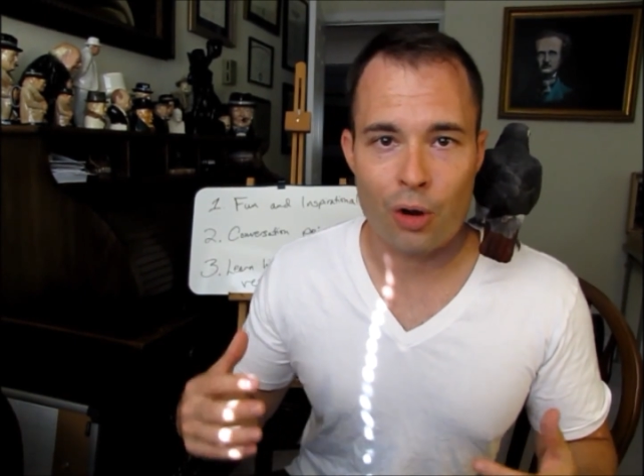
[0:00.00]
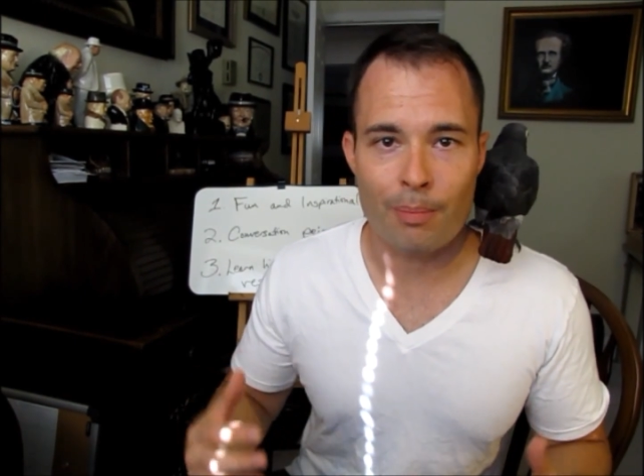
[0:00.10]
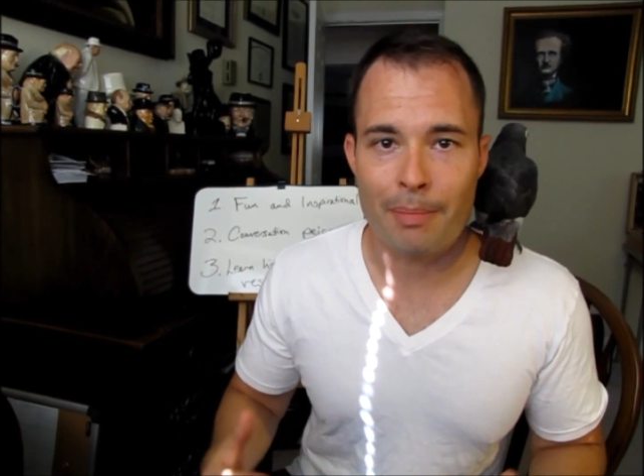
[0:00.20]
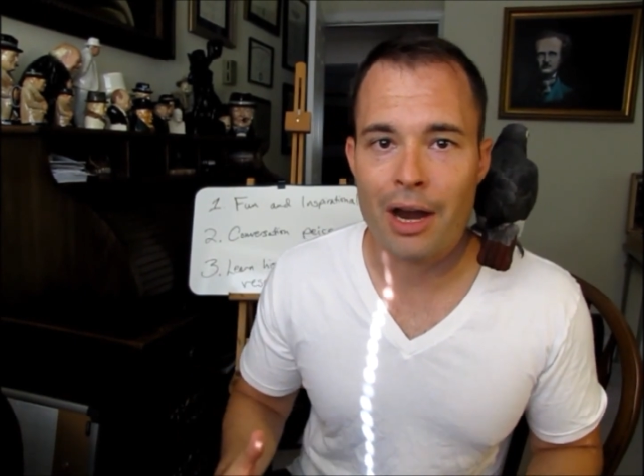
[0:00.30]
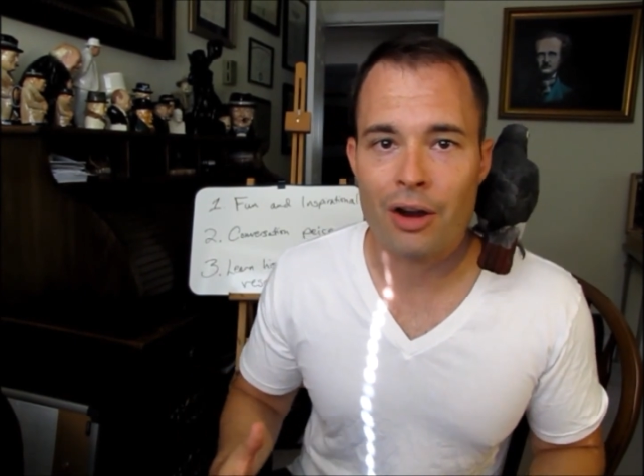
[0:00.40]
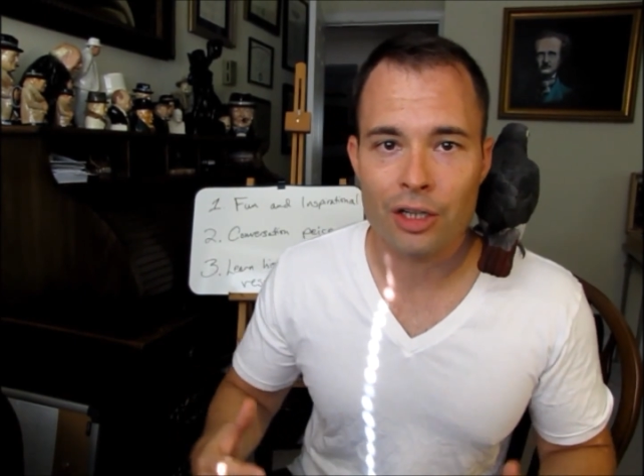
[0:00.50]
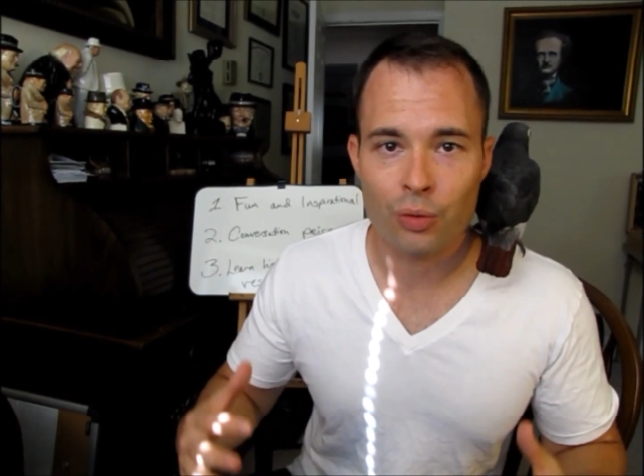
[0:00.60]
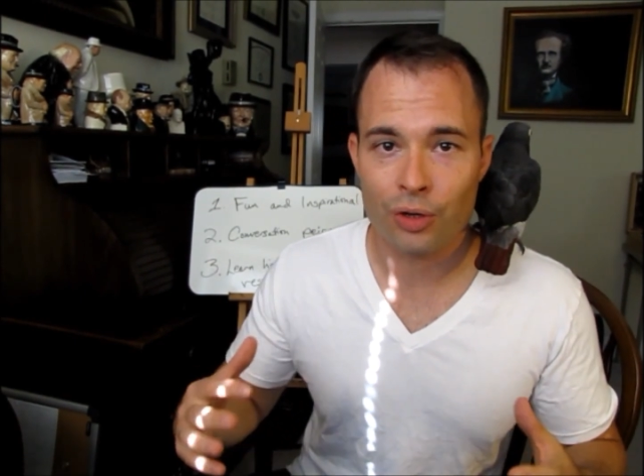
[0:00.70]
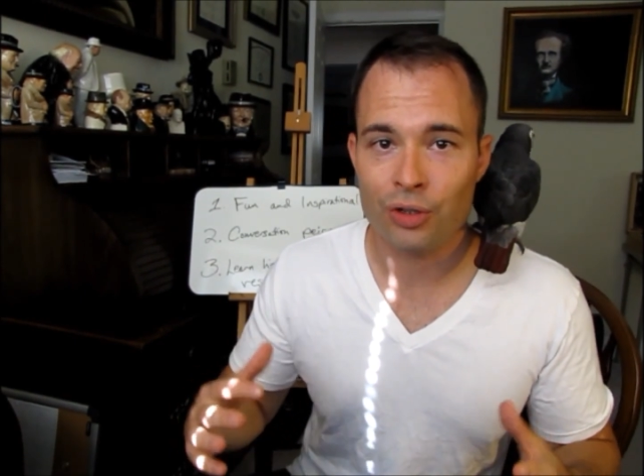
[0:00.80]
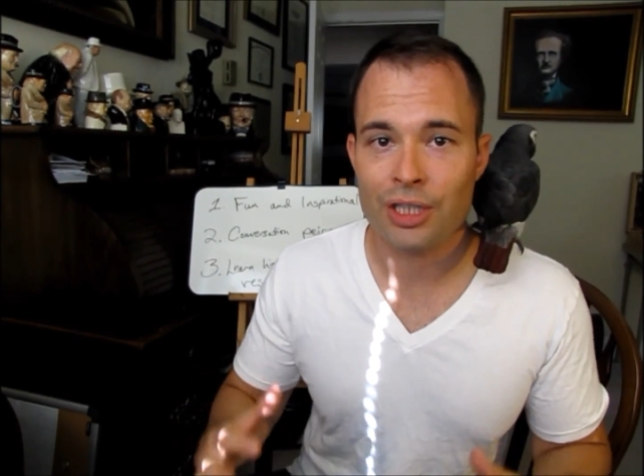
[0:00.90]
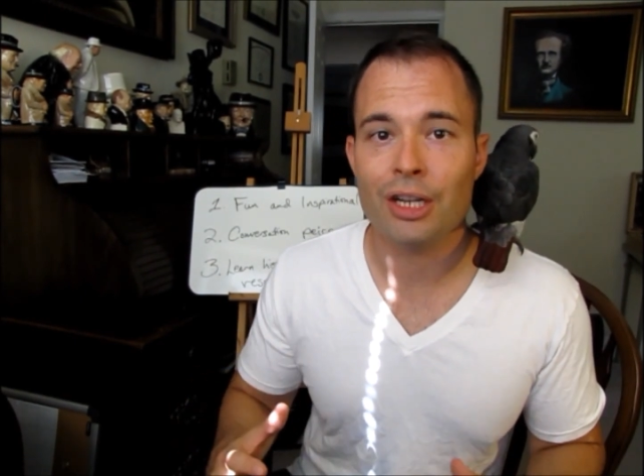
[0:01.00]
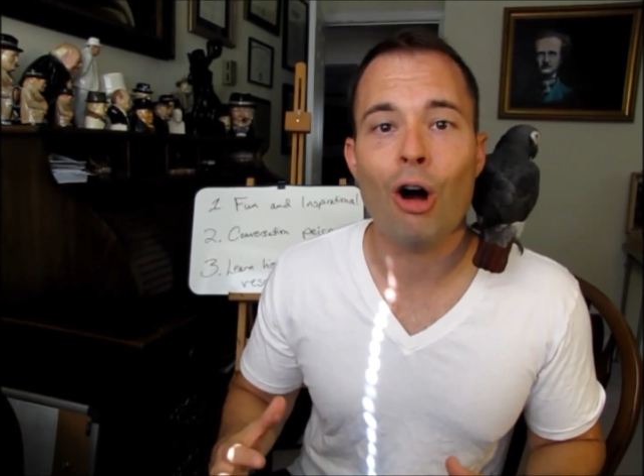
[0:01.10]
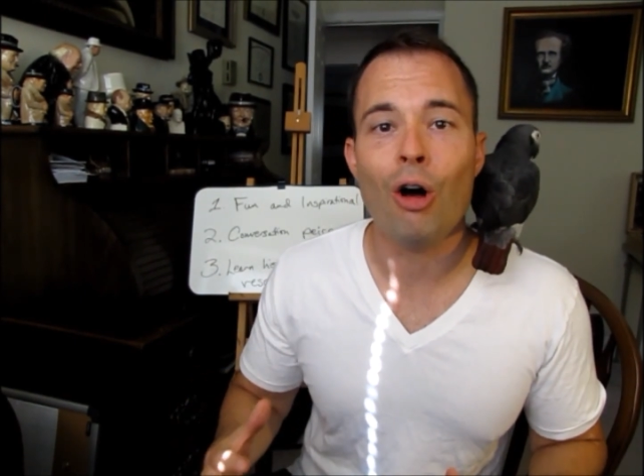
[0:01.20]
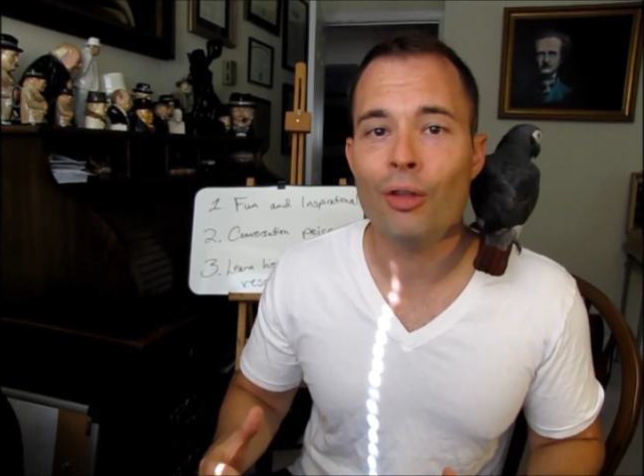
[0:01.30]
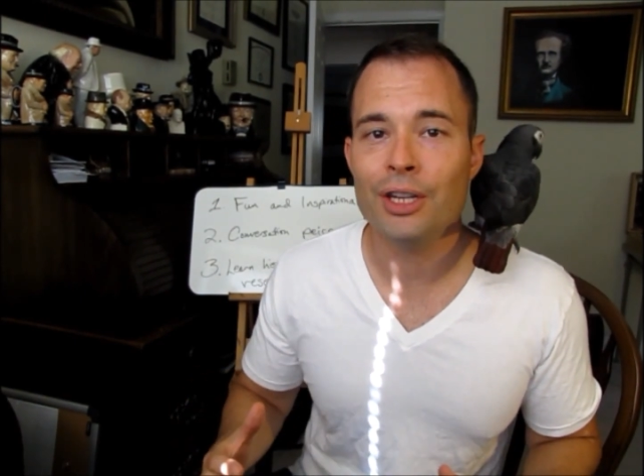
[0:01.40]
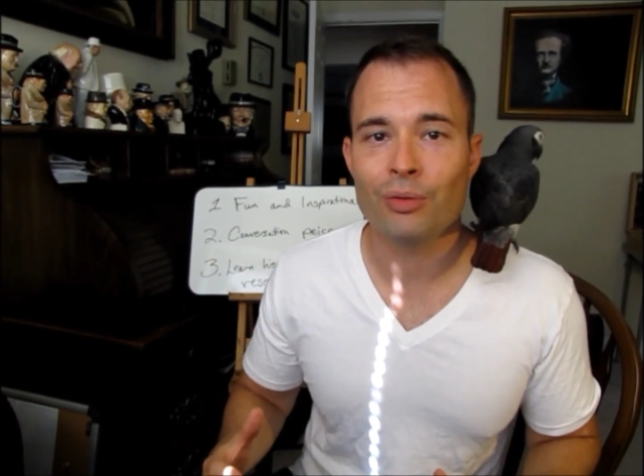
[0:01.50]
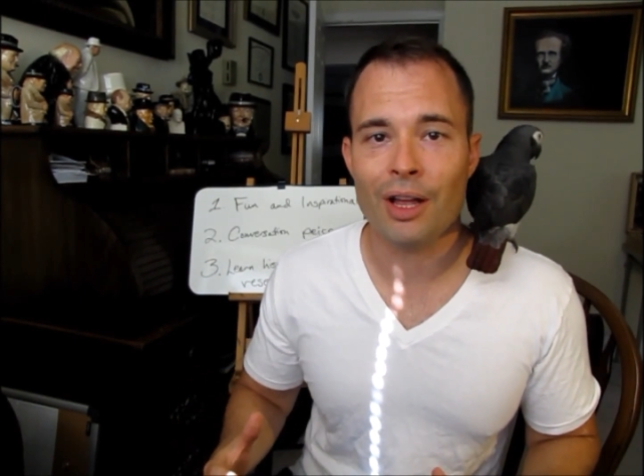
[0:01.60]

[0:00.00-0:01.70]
or a marriage where you see all these